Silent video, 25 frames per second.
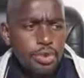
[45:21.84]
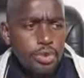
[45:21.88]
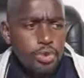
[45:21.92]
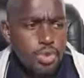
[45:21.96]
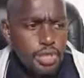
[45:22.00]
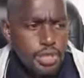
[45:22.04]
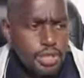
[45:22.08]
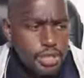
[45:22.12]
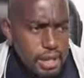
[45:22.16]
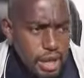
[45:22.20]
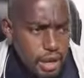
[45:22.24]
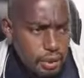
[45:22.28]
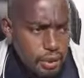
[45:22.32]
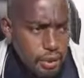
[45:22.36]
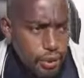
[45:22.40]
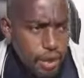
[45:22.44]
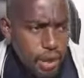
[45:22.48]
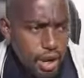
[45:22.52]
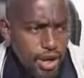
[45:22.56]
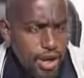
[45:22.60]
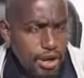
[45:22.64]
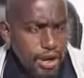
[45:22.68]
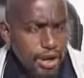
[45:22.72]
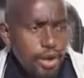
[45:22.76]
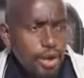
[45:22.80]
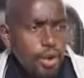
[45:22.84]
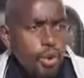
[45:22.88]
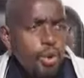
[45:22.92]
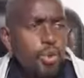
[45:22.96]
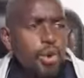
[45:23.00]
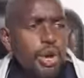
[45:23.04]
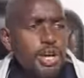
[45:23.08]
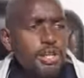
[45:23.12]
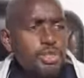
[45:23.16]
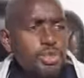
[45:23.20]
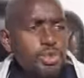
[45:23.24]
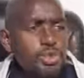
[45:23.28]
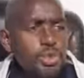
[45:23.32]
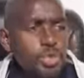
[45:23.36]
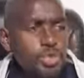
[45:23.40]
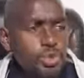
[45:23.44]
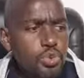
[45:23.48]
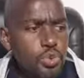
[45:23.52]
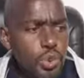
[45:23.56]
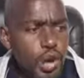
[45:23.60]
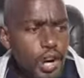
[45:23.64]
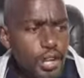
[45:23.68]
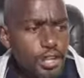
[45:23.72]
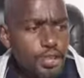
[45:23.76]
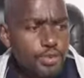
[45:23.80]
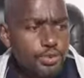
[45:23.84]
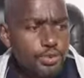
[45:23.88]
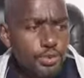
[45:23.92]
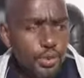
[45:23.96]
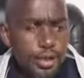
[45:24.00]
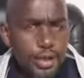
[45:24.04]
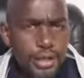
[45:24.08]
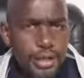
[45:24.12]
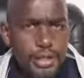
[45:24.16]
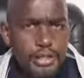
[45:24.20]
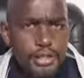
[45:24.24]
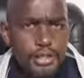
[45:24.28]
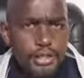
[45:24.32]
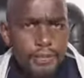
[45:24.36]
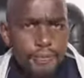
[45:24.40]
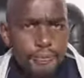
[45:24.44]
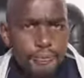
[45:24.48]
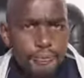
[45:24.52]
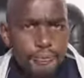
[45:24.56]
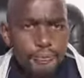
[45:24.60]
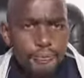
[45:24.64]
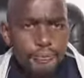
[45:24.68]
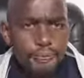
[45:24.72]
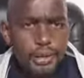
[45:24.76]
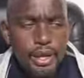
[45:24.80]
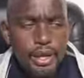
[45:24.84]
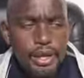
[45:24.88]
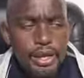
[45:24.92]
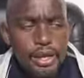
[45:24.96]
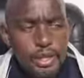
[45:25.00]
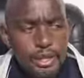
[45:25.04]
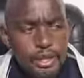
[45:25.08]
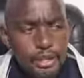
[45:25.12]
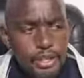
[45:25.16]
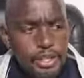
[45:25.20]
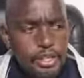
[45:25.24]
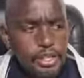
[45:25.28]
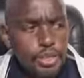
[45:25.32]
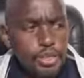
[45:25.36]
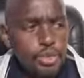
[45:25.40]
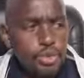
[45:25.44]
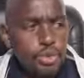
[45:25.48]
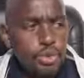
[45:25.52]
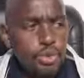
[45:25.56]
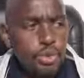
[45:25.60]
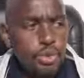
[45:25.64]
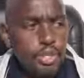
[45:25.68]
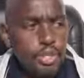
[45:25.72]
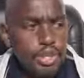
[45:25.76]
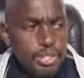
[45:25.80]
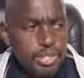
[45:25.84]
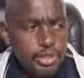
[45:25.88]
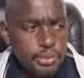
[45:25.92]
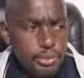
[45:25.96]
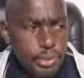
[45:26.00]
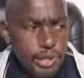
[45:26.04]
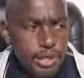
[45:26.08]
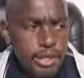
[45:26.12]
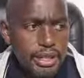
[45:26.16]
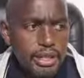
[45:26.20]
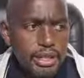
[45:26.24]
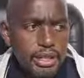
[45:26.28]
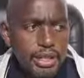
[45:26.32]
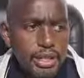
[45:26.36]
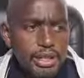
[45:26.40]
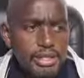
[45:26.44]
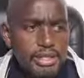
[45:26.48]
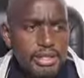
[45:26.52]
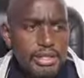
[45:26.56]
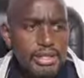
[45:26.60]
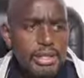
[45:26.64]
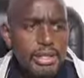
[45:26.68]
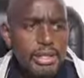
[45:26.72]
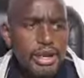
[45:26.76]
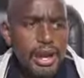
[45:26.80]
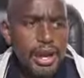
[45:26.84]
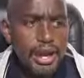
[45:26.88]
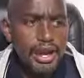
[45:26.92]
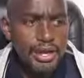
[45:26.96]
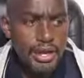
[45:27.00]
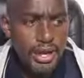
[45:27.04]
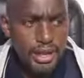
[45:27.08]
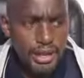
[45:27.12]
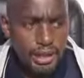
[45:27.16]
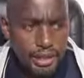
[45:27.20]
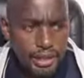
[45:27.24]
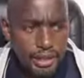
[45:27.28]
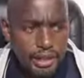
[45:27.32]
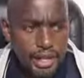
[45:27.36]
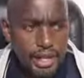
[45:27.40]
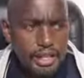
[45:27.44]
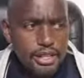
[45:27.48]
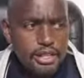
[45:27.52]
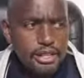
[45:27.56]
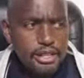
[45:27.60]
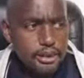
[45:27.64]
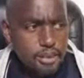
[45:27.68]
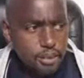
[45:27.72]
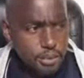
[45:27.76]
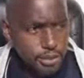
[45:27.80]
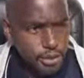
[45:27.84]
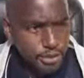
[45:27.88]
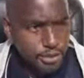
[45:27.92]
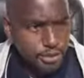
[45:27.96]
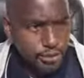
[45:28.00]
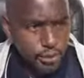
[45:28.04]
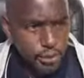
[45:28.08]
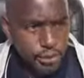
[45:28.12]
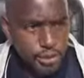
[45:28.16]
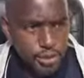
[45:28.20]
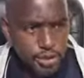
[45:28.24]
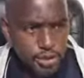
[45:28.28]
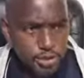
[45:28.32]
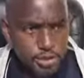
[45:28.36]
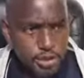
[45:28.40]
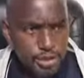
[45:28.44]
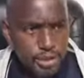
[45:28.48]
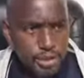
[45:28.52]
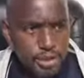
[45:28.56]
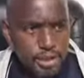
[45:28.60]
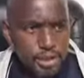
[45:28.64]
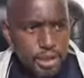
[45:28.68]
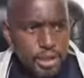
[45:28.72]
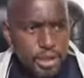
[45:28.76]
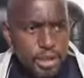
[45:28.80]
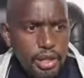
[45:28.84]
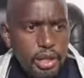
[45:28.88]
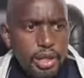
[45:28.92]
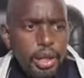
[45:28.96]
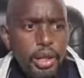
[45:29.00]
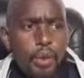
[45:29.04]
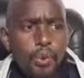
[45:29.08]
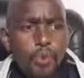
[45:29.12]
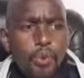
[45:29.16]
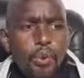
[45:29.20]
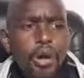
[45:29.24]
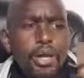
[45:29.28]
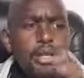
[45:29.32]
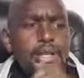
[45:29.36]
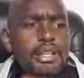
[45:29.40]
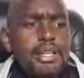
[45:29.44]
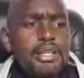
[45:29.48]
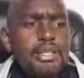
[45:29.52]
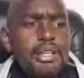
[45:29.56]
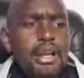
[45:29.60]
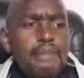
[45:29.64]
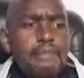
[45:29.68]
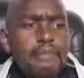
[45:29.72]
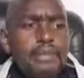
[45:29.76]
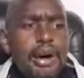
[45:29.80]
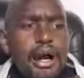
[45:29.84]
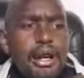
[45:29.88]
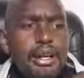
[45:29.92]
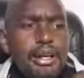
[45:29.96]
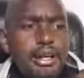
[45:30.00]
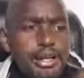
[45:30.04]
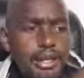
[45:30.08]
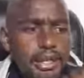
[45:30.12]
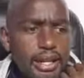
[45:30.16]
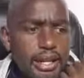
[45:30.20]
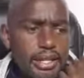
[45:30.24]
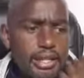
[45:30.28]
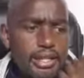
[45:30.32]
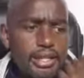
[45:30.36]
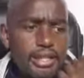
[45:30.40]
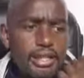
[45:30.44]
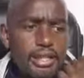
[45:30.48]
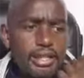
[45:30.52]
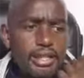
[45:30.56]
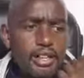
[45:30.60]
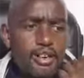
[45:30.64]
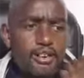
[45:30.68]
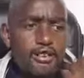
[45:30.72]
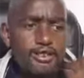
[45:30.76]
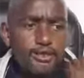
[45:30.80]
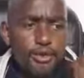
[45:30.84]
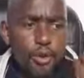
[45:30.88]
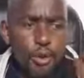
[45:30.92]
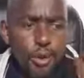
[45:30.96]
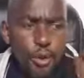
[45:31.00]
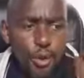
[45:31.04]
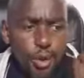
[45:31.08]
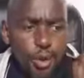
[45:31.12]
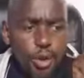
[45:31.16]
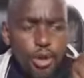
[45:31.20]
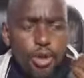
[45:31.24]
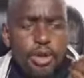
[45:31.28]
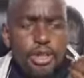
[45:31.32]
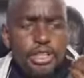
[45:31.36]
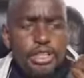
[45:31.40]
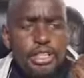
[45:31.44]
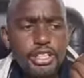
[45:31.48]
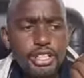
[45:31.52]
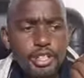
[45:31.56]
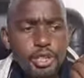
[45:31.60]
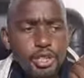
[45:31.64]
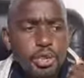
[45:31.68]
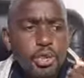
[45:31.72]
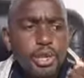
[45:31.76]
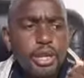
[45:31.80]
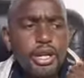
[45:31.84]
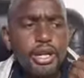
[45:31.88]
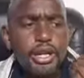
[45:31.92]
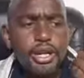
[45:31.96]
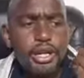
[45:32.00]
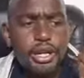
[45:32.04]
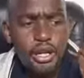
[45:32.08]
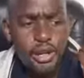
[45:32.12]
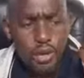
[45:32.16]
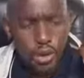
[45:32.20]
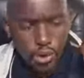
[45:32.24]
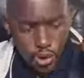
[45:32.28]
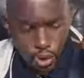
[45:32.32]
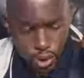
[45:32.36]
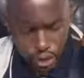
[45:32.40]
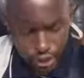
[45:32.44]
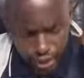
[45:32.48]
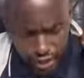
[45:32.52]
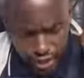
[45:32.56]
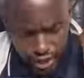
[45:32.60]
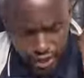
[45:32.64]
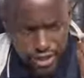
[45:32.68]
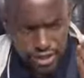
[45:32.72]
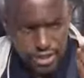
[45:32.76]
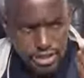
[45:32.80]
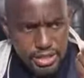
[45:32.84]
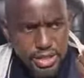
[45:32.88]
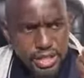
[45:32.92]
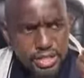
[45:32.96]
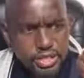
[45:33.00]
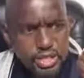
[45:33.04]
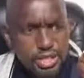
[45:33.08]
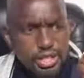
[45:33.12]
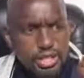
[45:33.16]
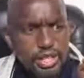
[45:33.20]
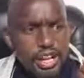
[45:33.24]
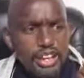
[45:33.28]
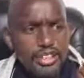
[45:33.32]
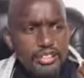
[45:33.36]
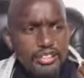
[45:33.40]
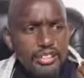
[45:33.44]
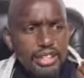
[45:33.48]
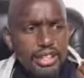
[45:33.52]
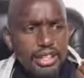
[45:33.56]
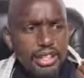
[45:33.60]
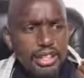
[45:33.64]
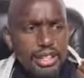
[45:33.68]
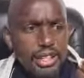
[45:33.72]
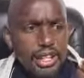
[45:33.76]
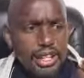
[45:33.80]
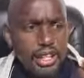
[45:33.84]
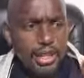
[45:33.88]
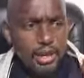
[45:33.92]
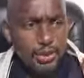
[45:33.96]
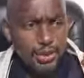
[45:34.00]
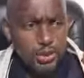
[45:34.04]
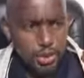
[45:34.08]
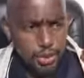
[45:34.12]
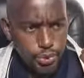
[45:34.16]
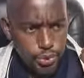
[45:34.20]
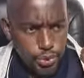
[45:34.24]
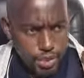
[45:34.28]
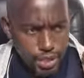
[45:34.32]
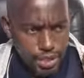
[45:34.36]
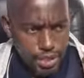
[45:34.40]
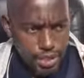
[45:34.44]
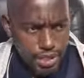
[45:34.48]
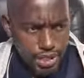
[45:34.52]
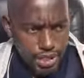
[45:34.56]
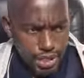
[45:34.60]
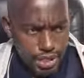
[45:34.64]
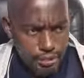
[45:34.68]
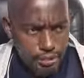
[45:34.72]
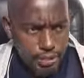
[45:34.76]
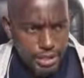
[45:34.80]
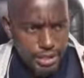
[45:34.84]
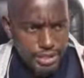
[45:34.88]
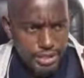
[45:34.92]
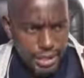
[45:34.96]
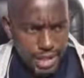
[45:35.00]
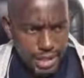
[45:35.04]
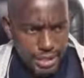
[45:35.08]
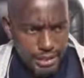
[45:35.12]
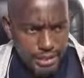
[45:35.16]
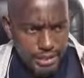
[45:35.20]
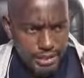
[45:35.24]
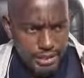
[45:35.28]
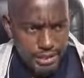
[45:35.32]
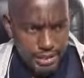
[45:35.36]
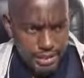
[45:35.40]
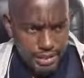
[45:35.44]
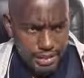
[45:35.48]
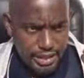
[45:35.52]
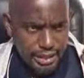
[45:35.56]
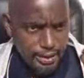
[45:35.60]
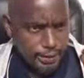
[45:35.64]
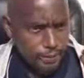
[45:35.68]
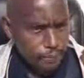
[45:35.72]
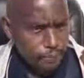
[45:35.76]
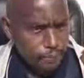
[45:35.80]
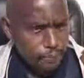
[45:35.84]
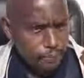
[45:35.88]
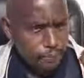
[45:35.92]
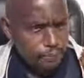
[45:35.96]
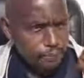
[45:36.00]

to someone who has not worked for it. This too is meaningless and a great misfortune. What does a man get for all the toil on anxious striving with which he labors under the sun.